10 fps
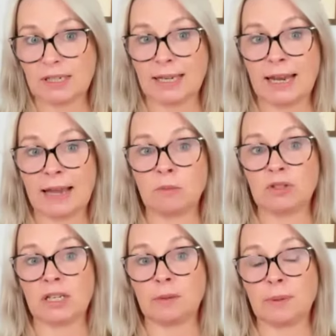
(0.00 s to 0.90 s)
to connect
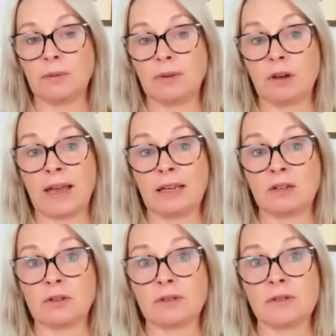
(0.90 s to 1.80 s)
more deeply with your
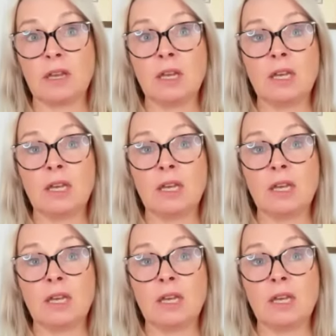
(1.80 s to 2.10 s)
angels.